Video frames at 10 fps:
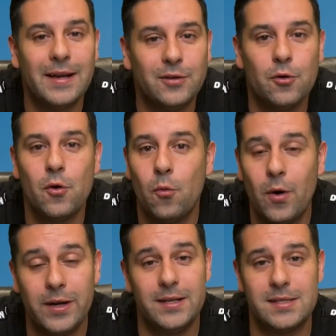I don't know
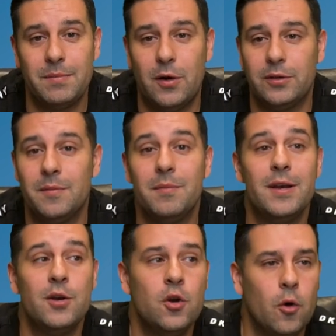what it is about them,
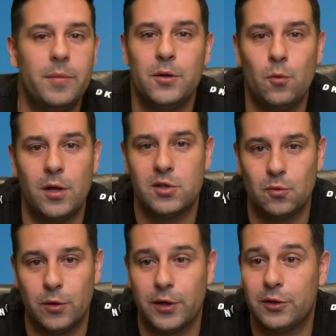but nobody wants to
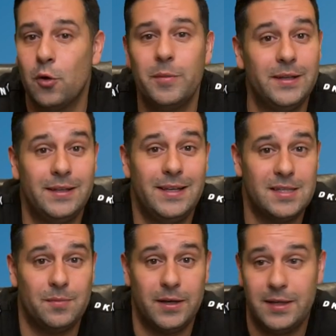work. Nobody
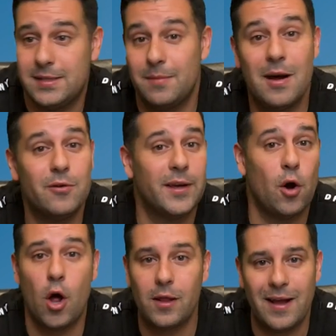needs money. Somehow they
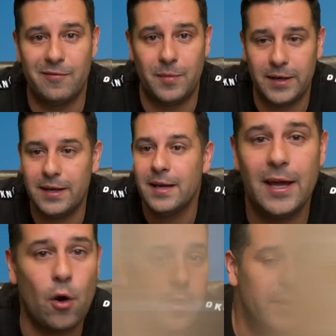all have money
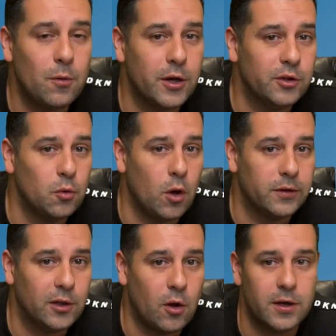and all they want to do all
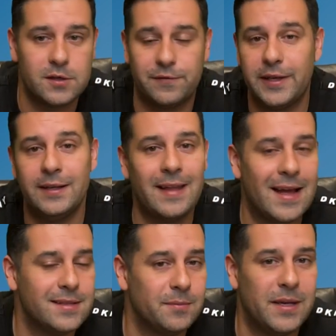day long is freaking
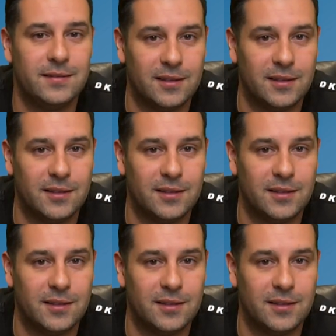dance and make